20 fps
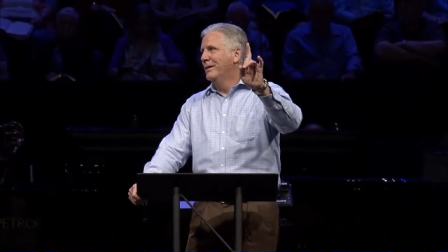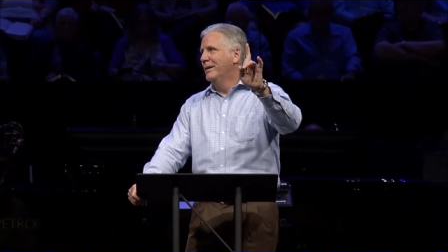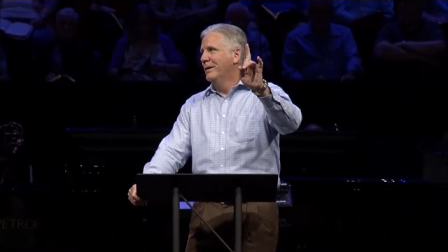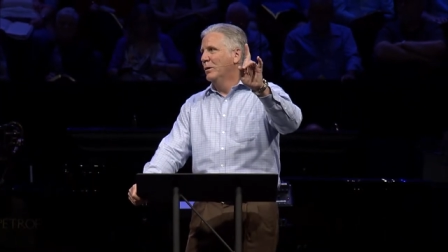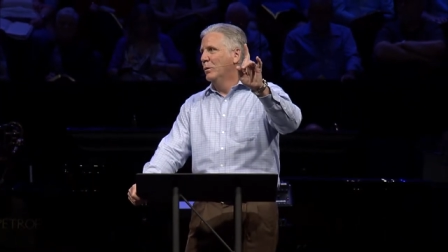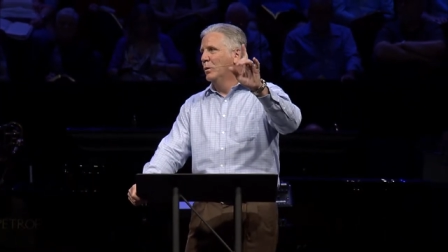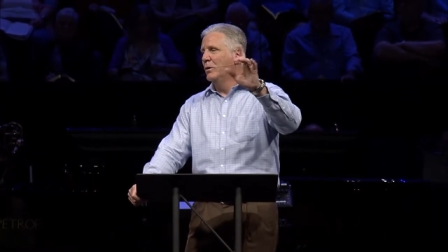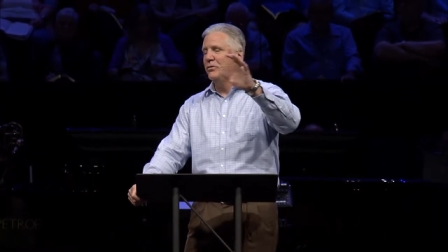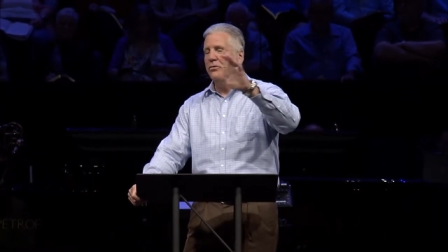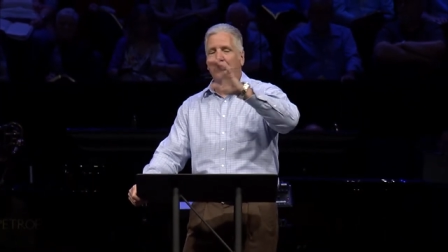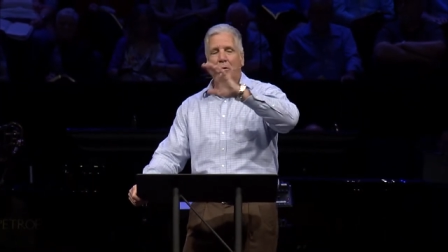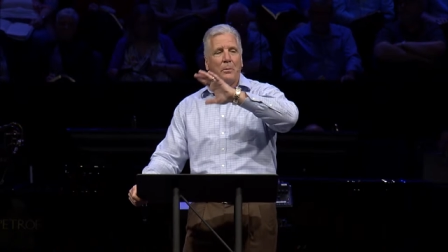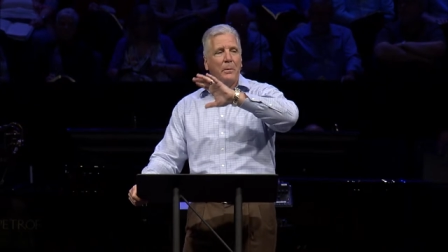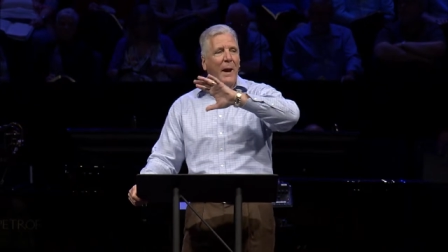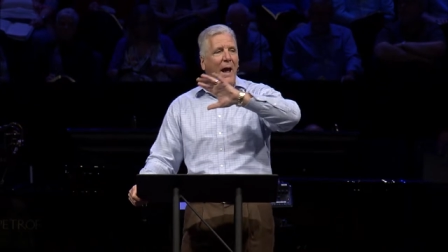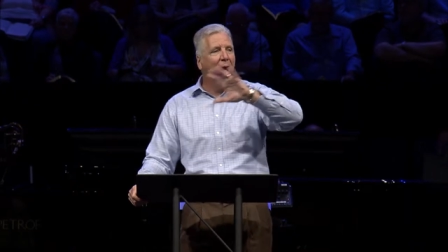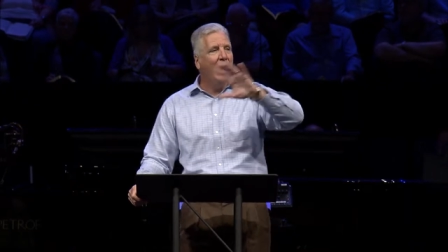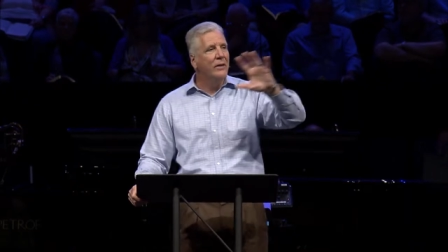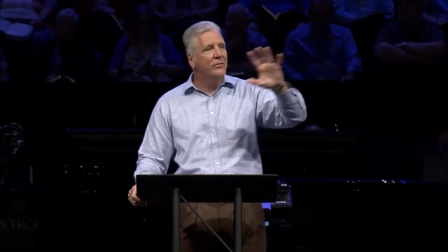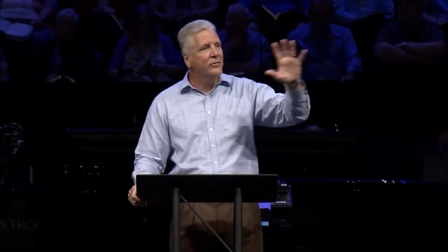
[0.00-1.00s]
which
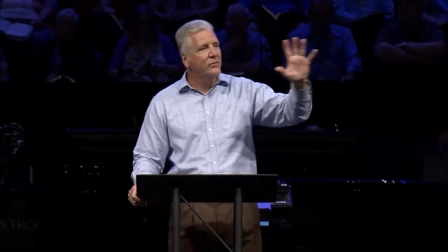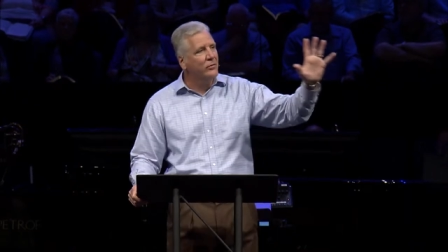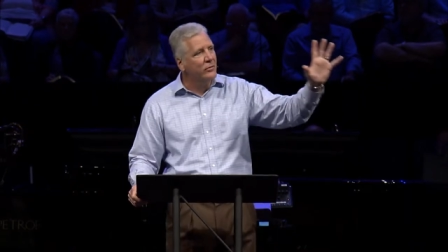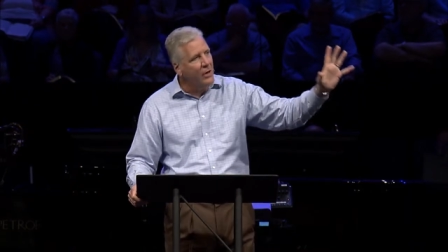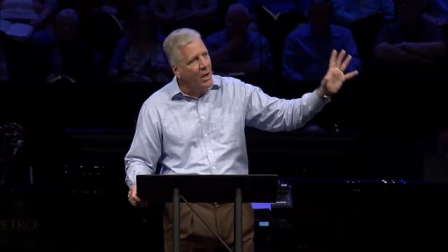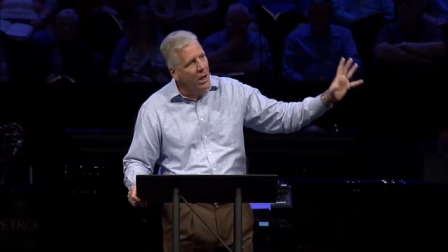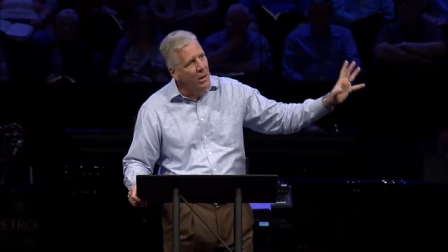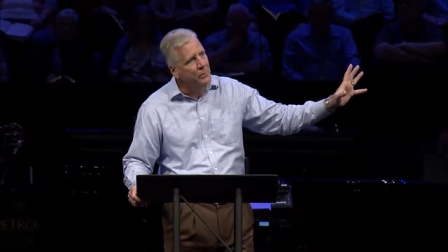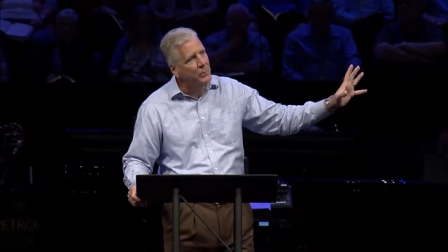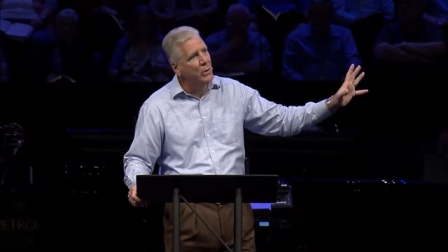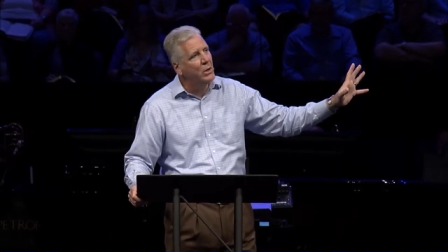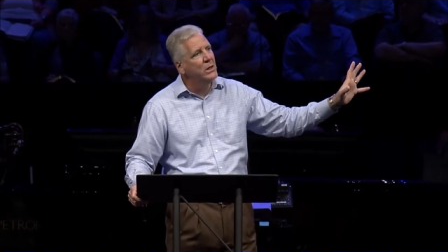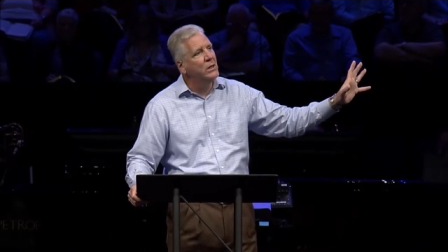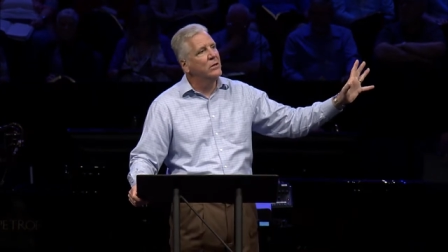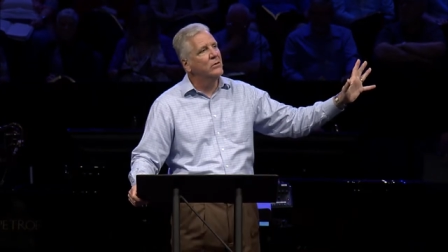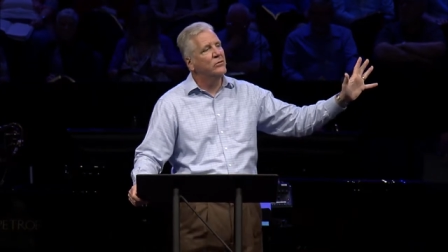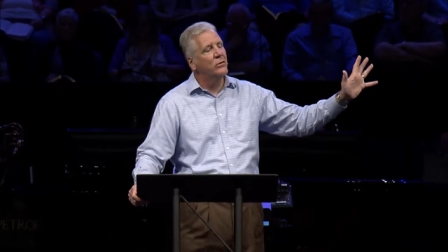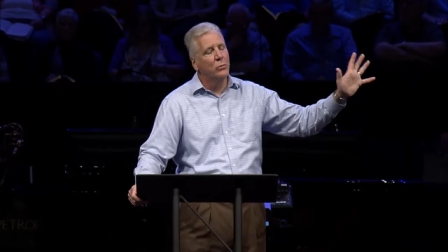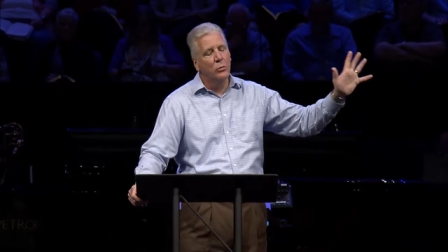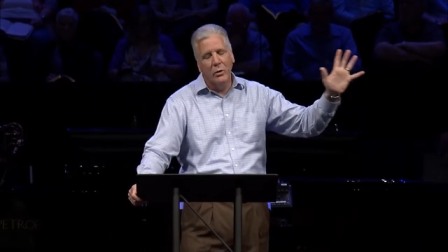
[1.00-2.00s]
surpasses
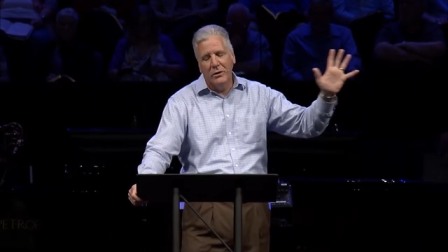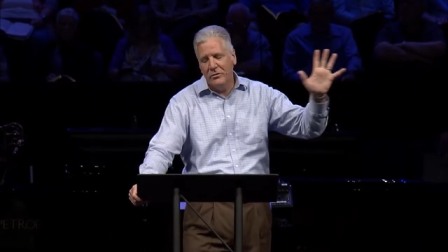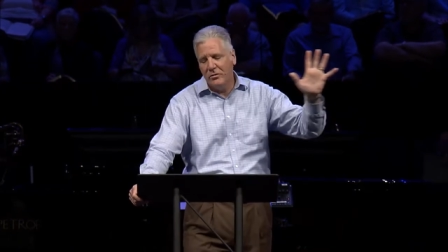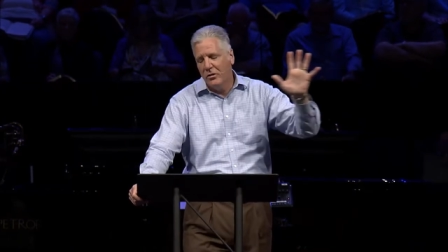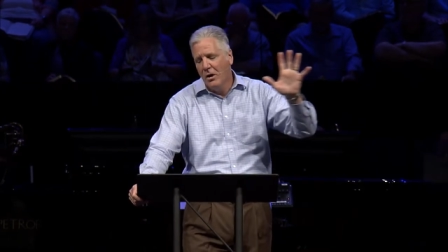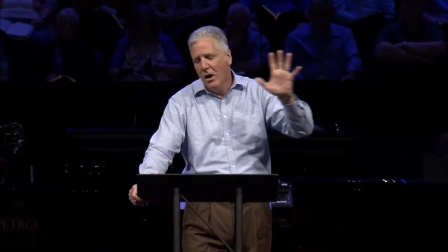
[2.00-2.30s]
comprehension, which